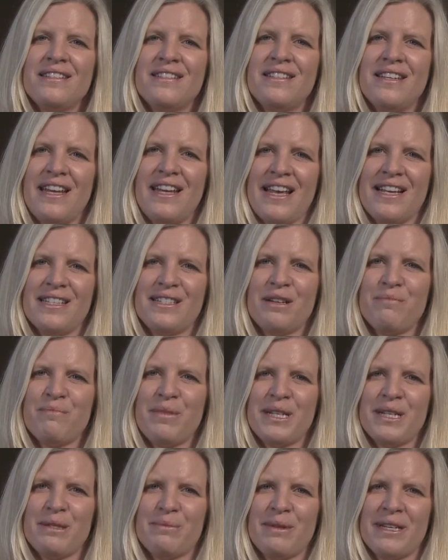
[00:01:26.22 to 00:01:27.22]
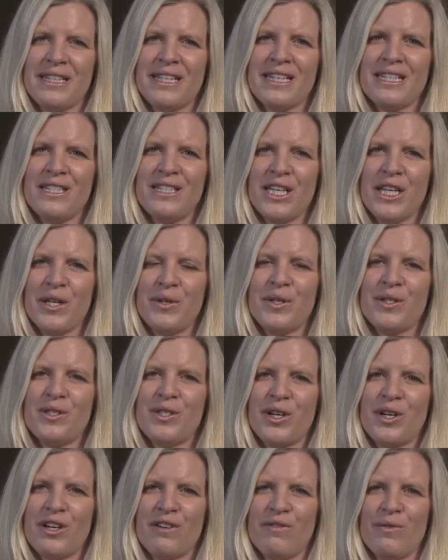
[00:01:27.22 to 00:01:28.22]
Today's ombudsmen continue to
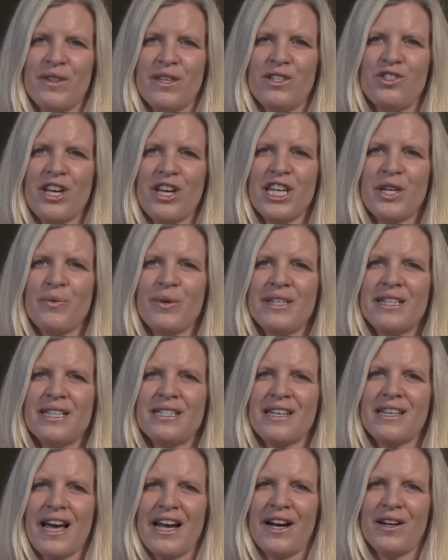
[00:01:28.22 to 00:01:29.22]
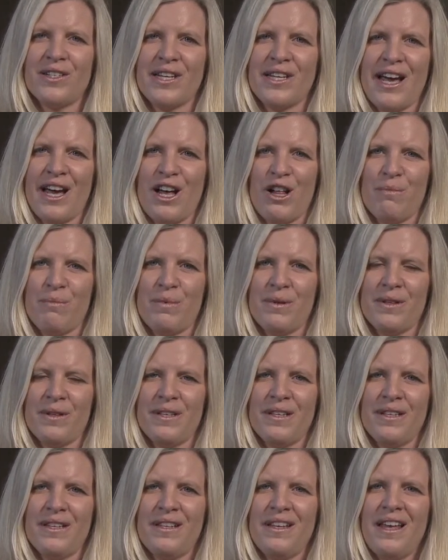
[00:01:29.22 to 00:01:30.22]
serve with a genuine desire to help,
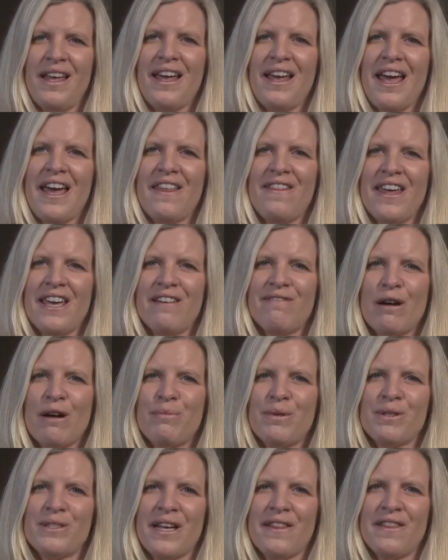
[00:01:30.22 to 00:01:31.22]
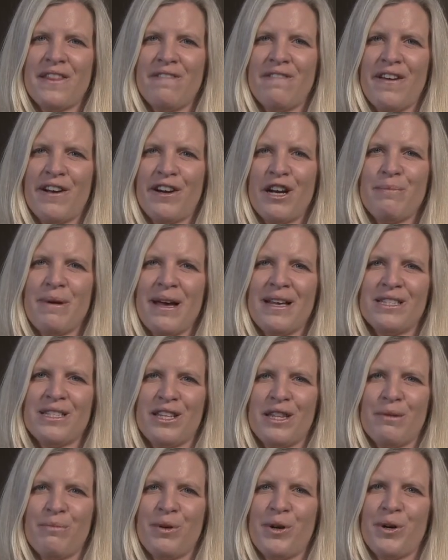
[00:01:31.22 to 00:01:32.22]
and they represent the very best
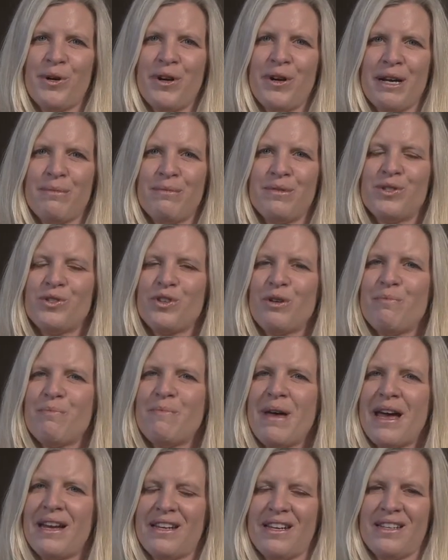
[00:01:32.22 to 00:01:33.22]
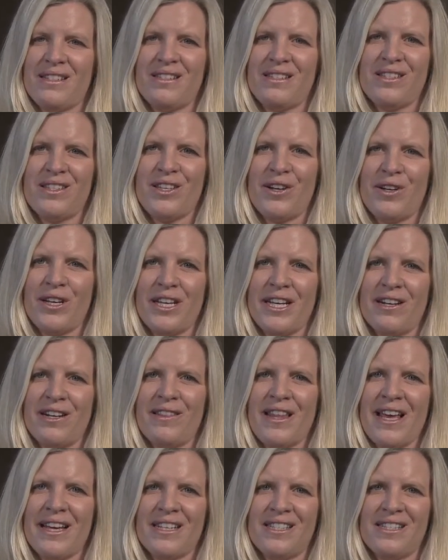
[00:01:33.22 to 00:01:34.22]
of the program's tremendous 30-year
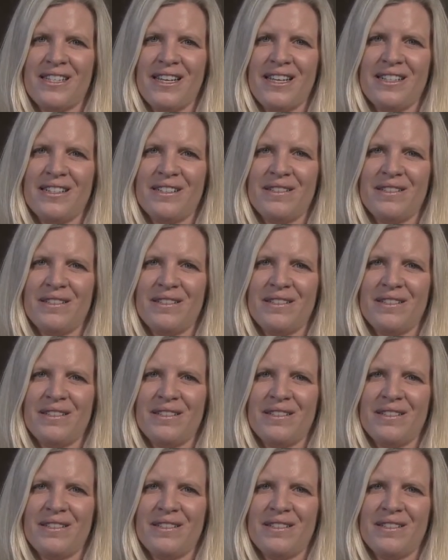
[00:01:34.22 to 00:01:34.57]
legacy.